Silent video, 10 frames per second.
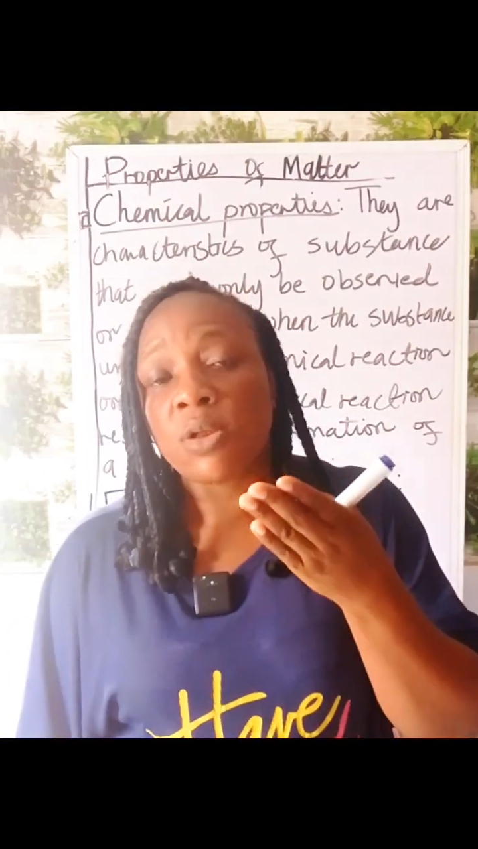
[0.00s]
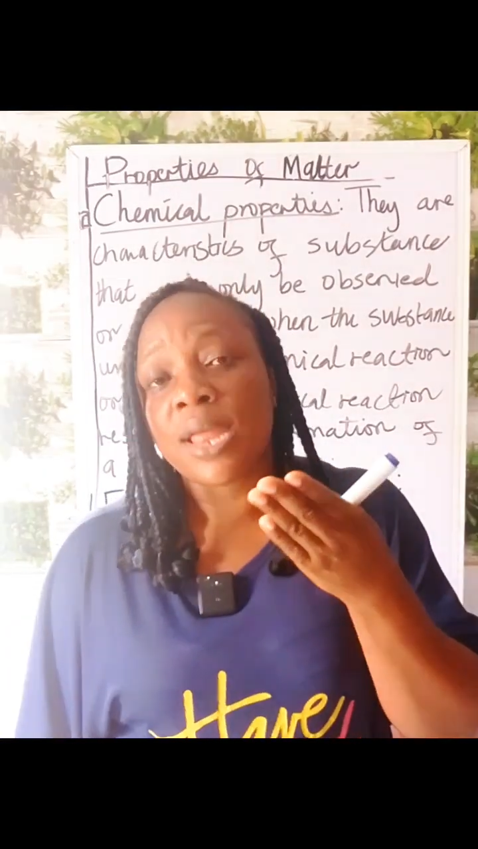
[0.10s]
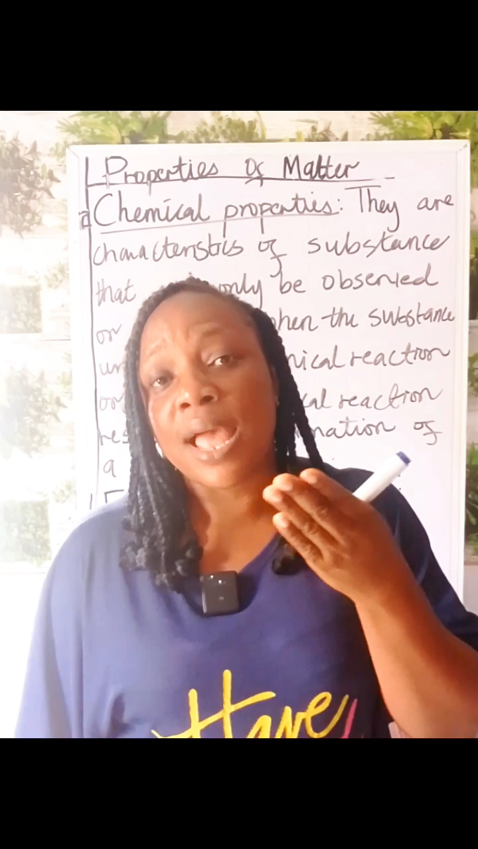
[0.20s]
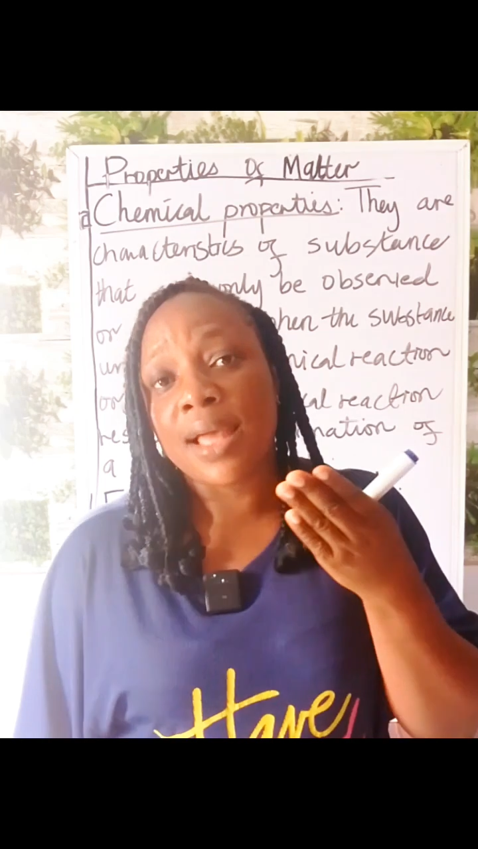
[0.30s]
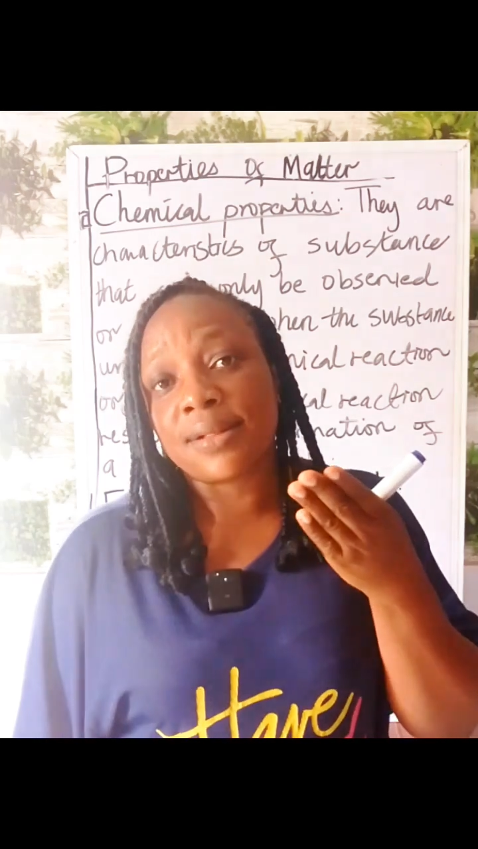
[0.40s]

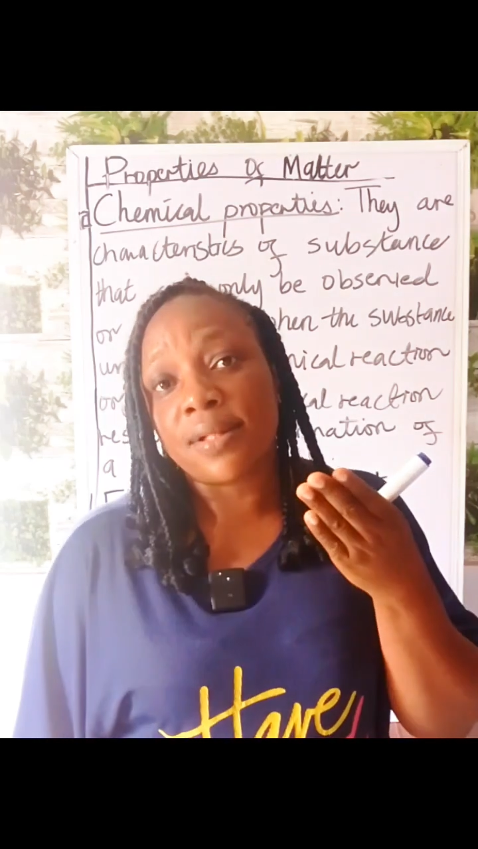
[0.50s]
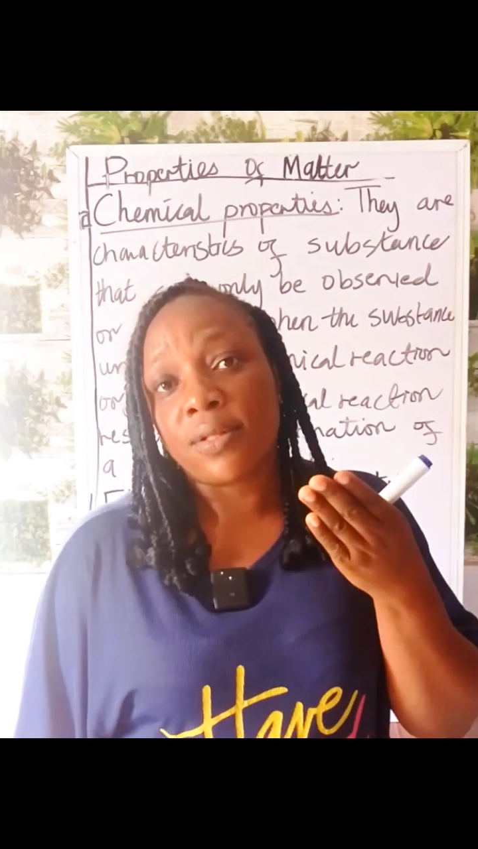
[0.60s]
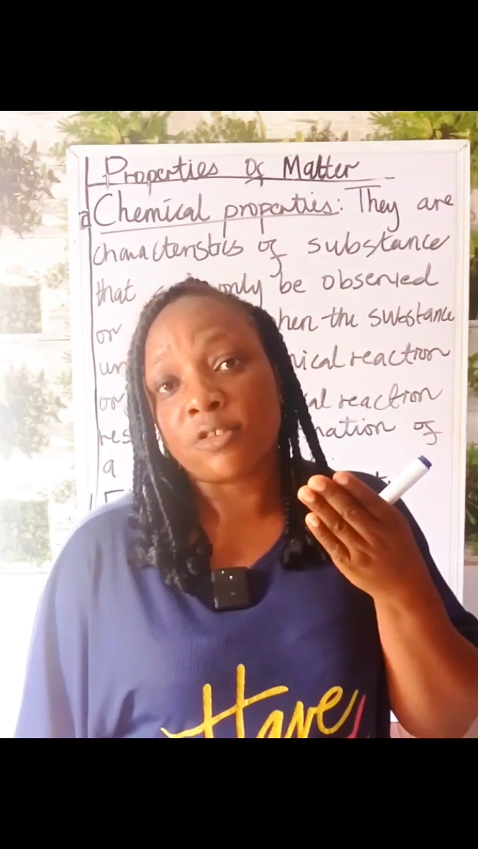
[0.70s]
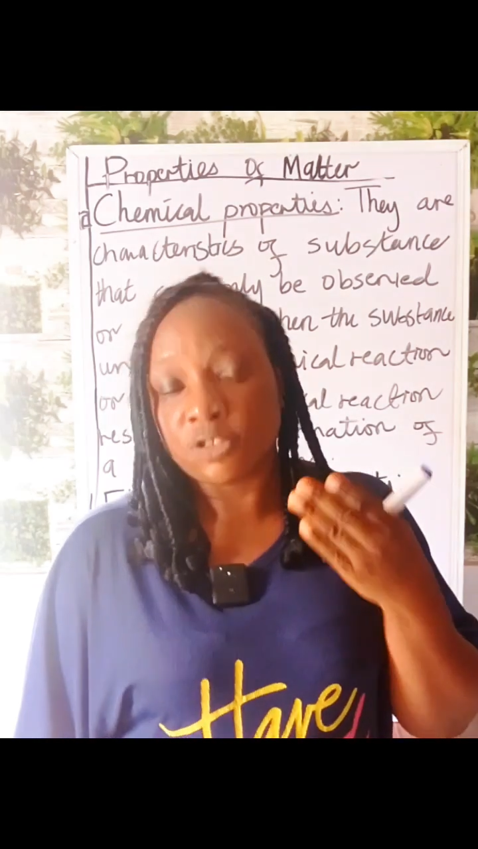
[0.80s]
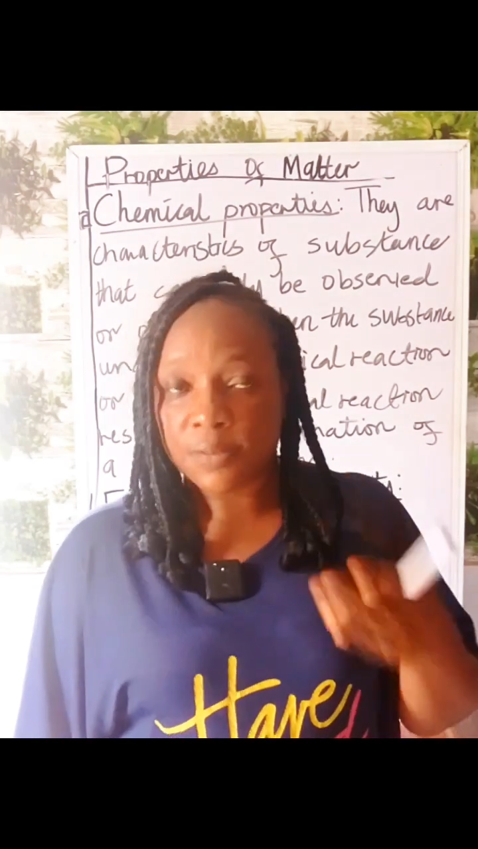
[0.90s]
other
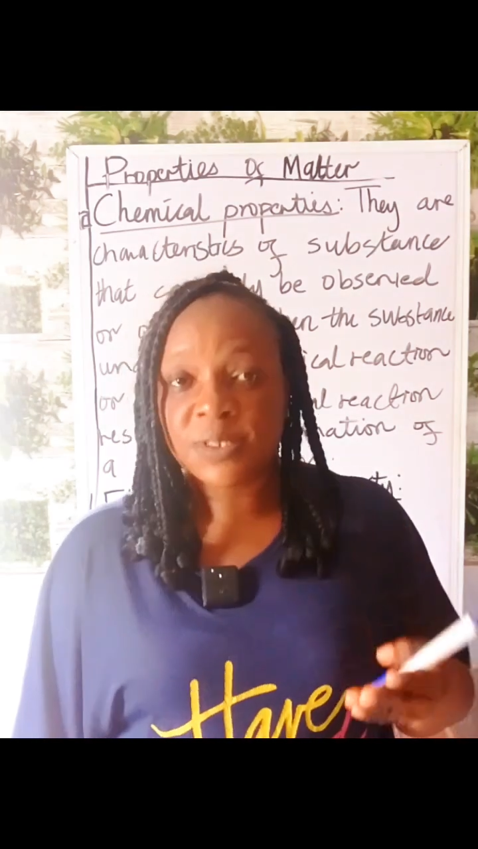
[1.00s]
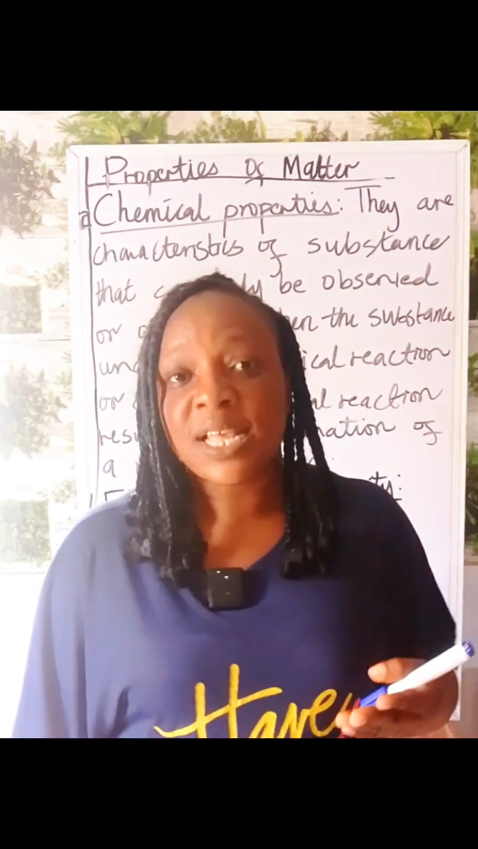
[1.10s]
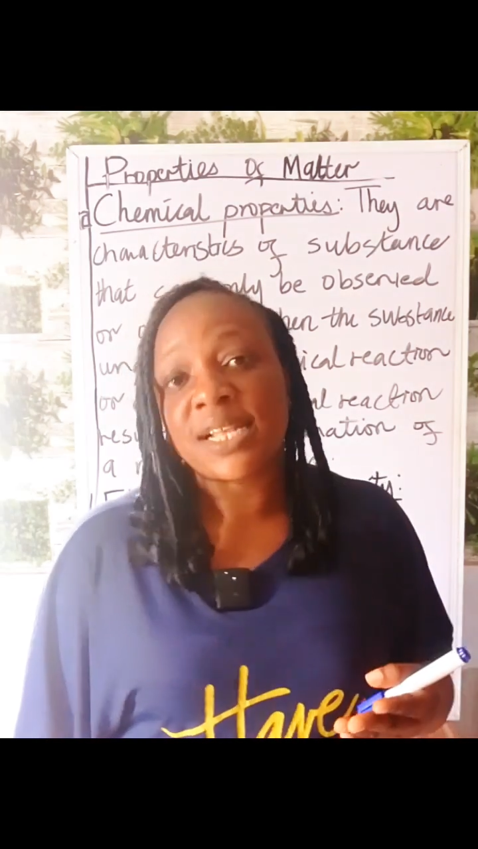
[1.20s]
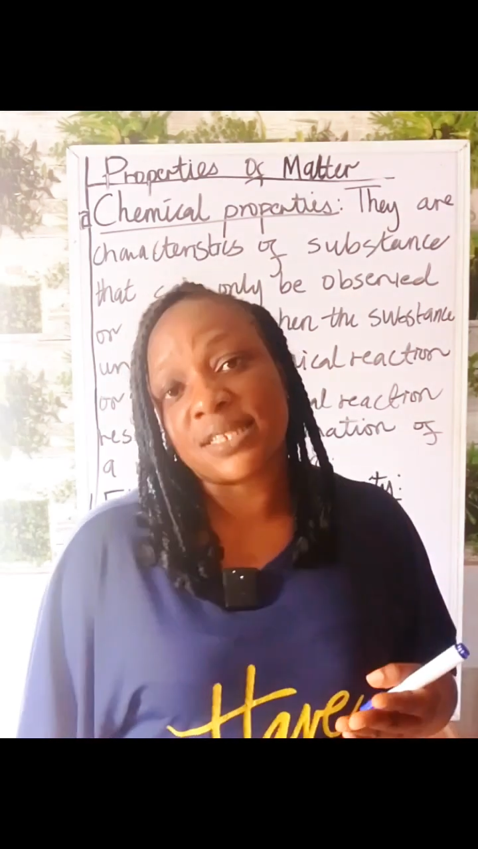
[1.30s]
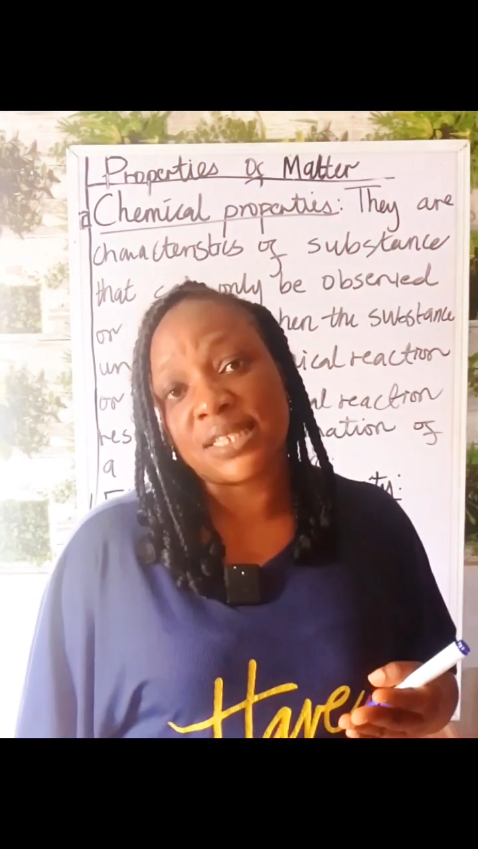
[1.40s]

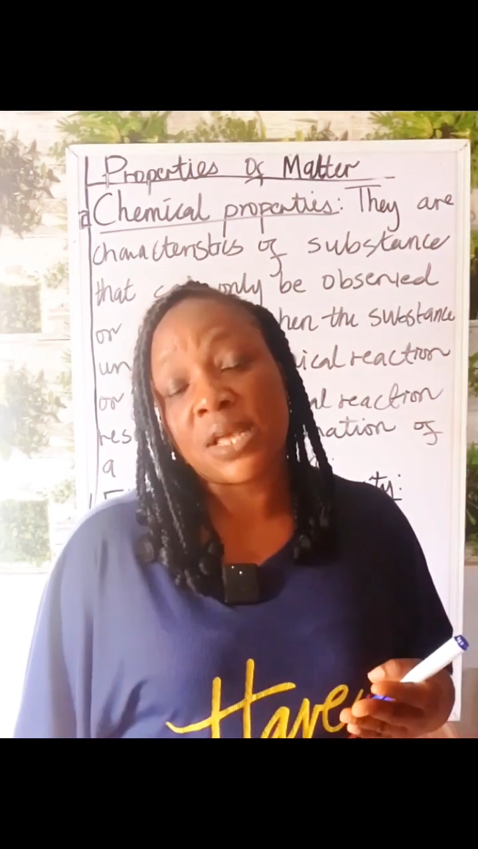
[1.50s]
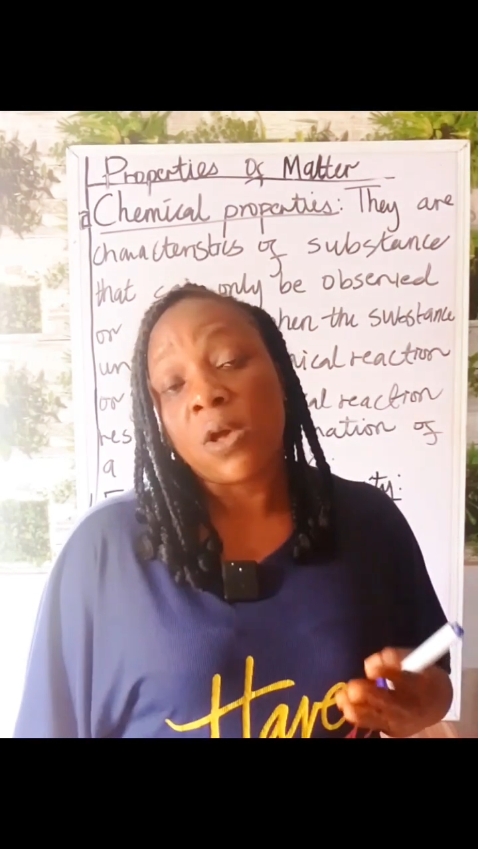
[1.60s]
substance